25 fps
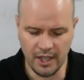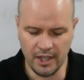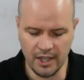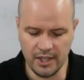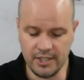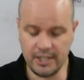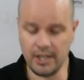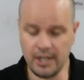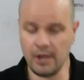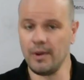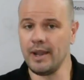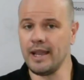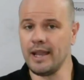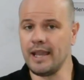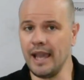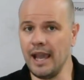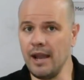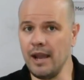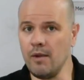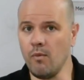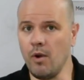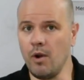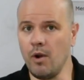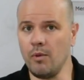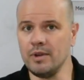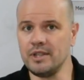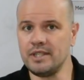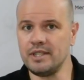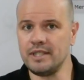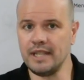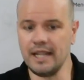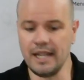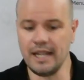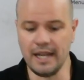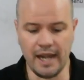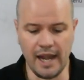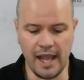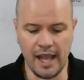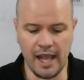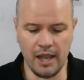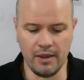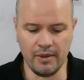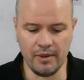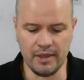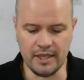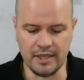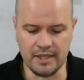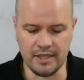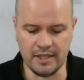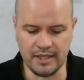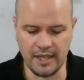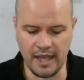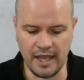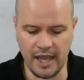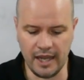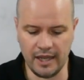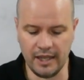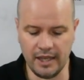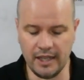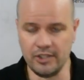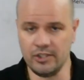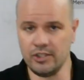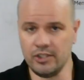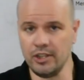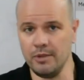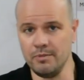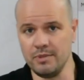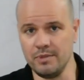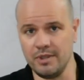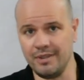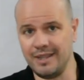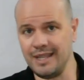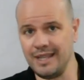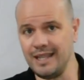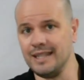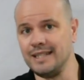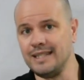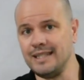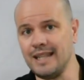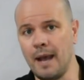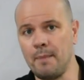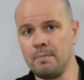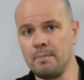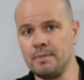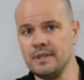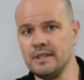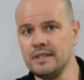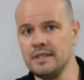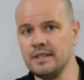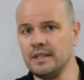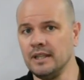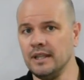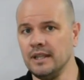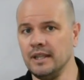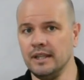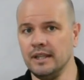So again, what we're seeing now is that in terms of the adapters,